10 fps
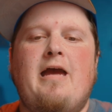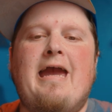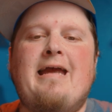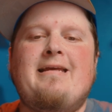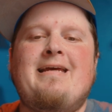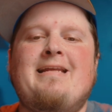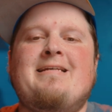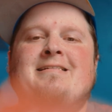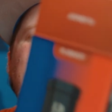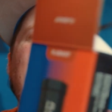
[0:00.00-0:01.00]
And it
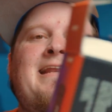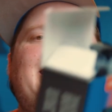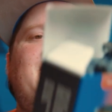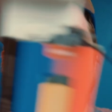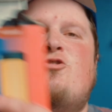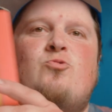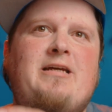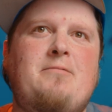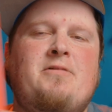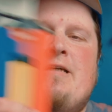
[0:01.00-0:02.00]
is an
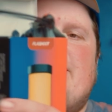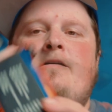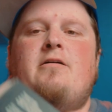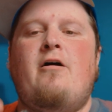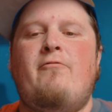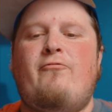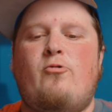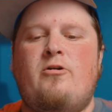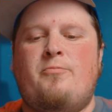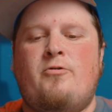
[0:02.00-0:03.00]
extremely
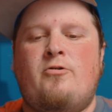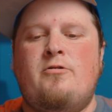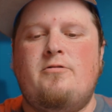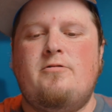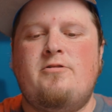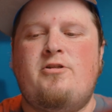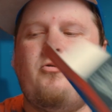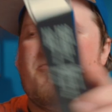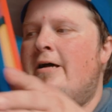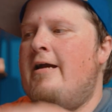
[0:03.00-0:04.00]
affordable
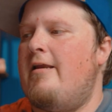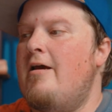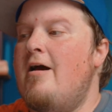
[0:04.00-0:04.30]
tube light.